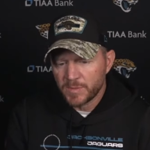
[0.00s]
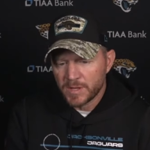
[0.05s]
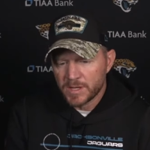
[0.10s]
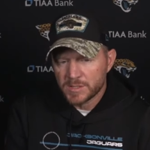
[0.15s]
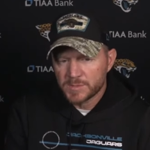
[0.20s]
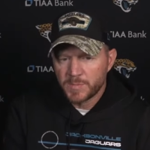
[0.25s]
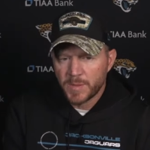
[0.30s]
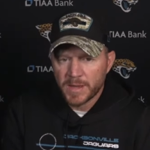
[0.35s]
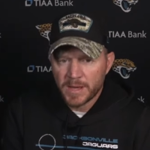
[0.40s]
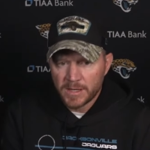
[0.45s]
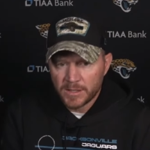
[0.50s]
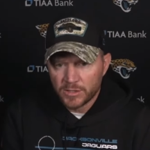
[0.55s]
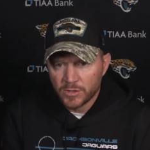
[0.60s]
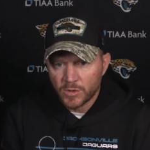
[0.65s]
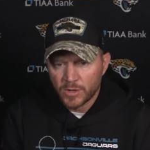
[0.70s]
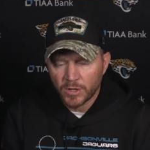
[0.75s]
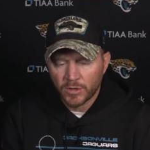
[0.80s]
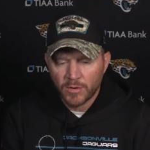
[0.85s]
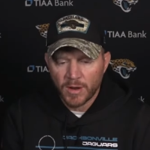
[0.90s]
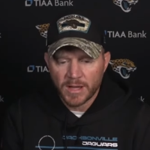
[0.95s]
been
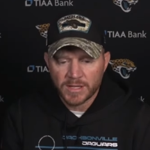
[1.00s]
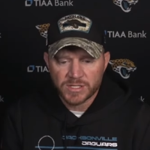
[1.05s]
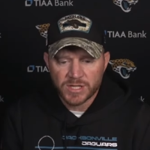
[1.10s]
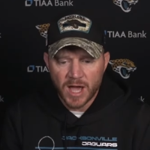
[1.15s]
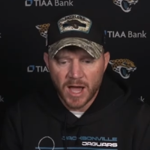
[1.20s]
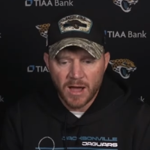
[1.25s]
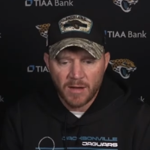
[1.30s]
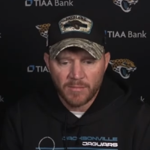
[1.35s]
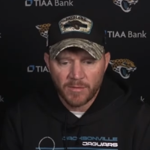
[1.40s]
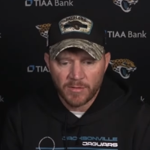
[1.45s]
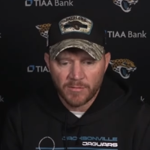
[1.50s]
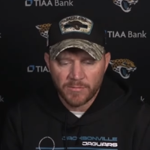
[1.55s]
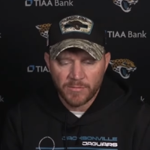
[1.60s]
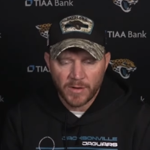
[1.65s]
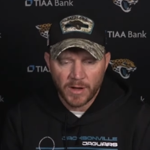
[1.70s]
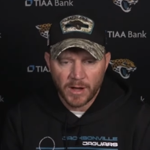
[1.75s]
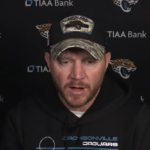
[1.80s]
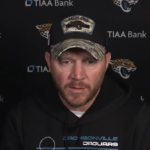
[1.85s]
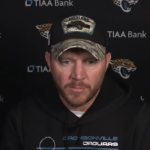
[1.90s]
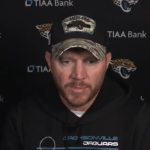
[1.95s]
doing a great job
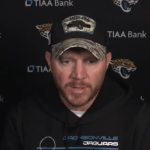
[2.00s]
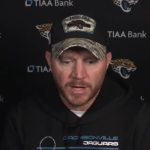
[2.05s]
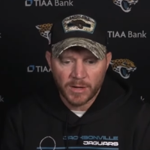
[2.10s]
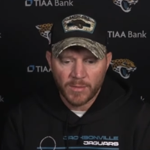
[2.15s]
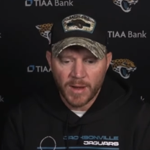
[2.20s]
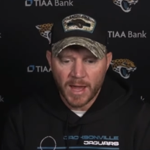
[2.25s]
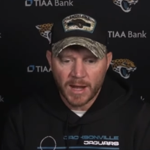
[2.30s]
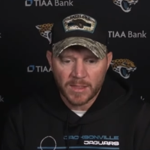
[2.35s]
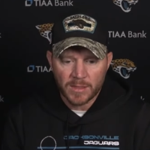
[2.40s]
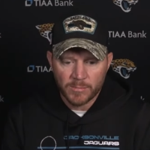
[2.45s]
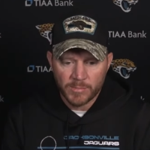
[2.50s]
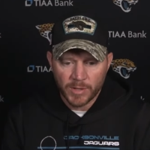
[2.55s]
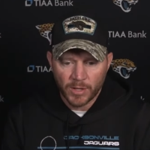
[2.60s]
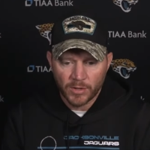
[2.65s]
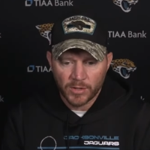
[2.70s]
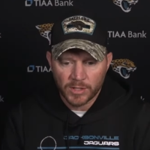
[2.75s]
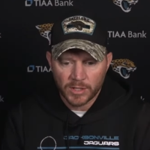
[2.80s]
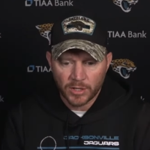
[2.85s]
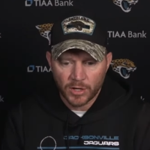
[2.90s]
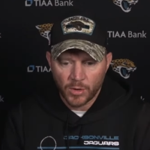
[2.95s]
of being around in the
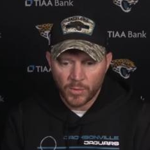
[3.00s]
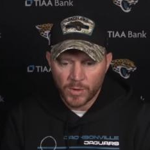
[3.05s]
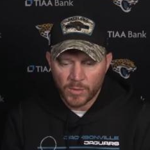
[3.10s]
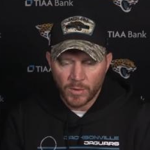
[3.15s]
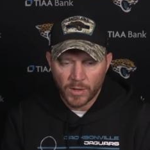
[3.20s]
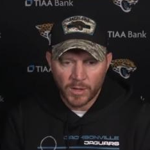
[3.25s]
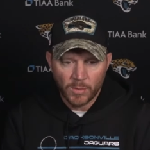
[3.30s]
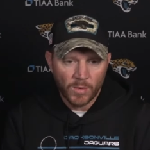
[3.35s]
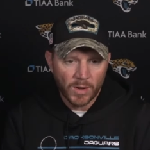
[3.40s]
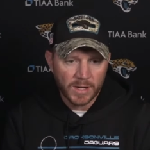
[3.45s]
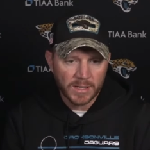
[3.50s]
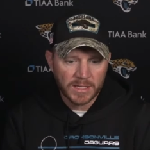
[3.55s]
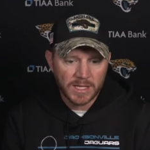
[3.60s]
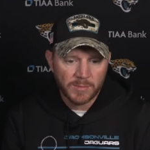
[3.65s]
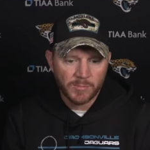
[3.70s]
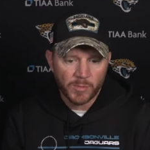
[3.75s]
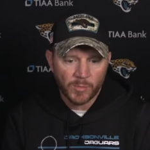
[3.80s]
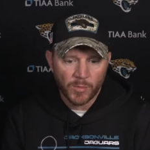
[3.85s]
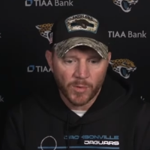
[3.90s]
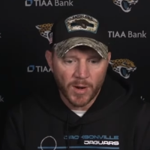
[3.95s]
building. You know, we really wanted to
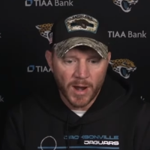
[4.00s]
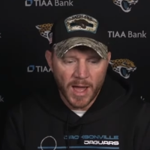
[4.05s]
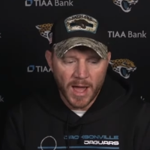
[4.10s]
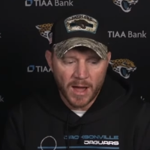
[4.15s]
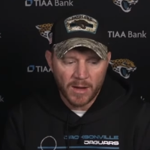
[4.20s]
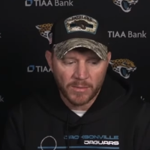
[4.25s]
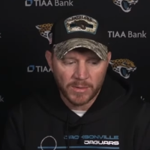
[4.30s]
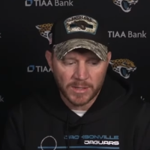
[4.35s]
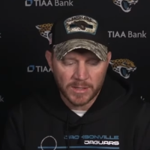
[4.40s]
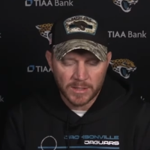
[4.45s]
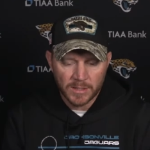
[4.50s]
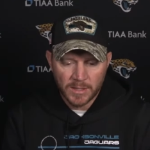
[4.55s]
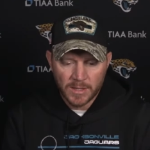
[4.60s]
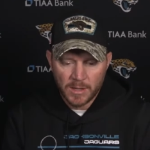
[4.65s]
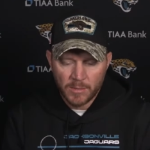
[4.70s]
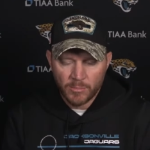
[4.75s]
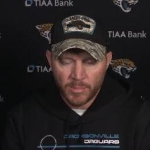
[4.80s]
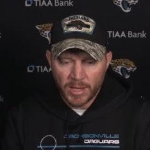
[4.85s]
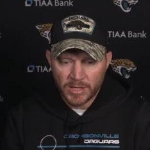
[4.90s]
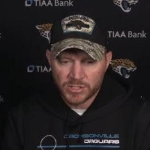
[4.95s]
keep him around and
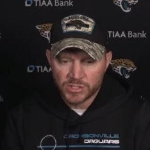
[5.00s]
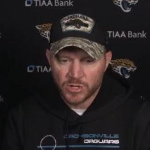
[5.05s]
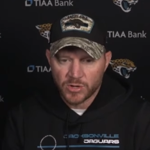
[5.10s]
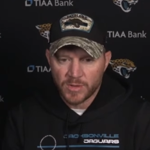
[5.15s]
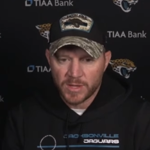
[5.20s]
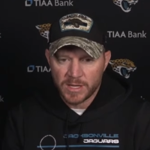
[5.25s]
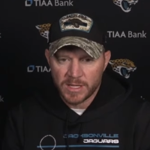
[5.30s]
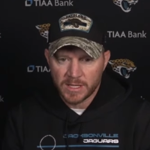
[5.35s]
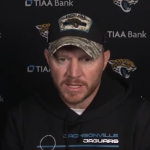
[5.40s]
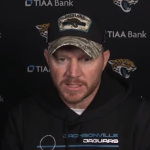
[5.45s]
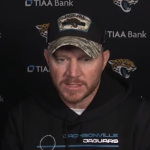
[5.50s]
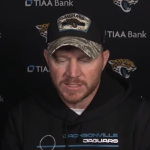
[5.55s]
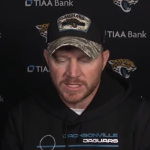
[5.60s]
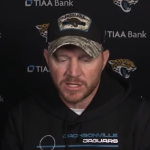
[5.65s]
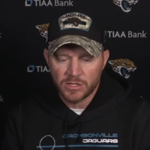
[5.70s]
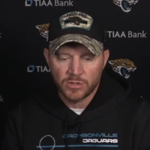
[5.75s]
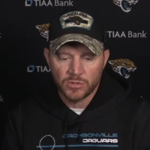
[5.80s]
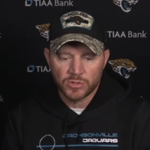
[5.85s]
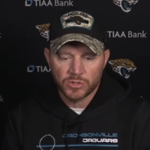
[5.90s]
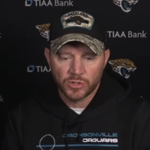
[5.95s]
make sure that he
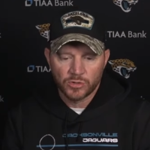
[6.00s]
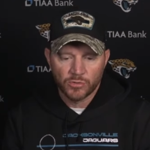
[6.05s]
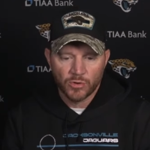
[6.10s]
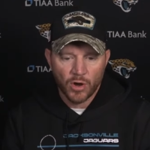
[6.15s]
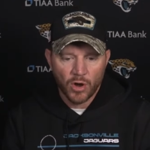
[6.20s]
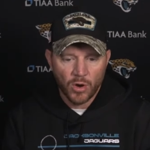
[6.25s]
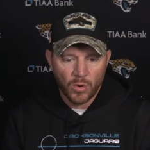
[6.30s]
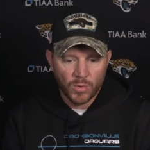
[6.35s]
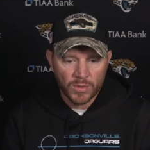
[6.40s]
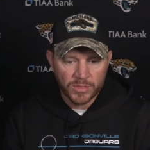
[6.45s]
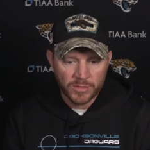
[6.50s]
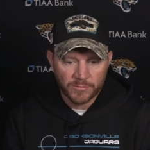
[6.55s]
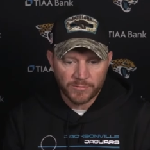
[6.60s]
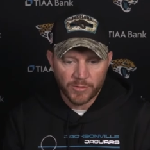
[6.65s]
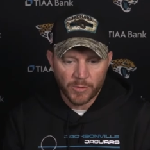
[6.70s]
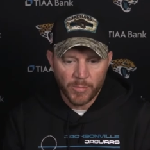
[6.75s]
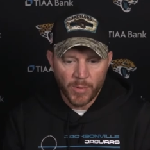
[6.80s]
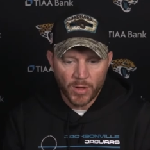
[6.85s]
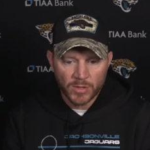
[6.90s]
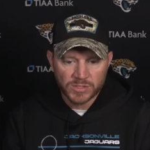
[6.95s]
continued to grow with the
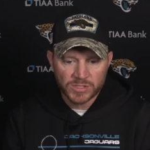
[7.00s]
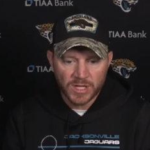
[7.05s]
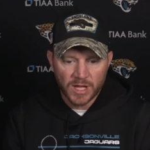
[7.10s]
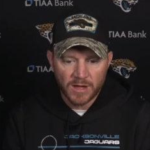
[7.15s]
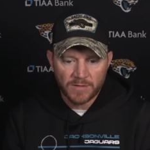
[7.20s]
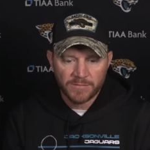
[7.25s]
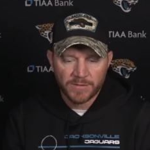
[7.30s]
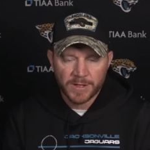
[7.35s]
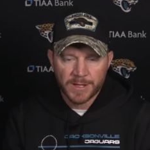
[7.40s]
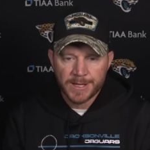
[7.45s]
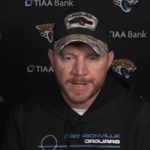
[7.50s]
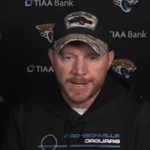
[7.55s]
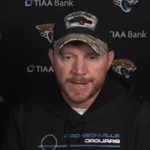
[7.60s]
football stuff.